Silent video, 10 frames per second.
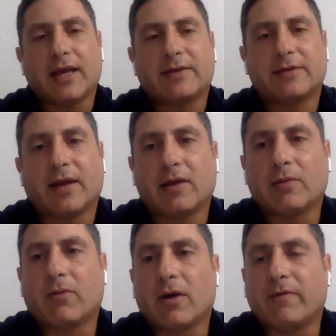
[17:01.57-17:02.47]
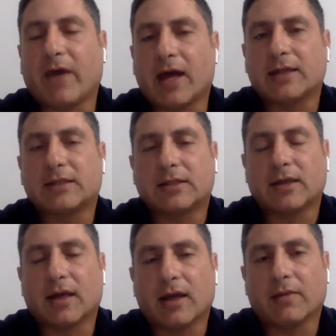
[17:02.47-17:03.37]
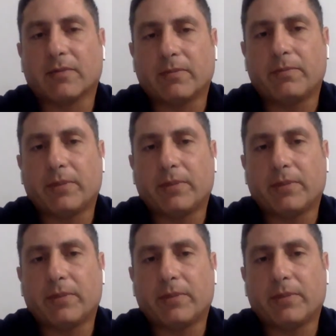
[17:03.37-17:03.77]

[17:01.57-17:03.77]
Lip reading: say it's a little more advanced, but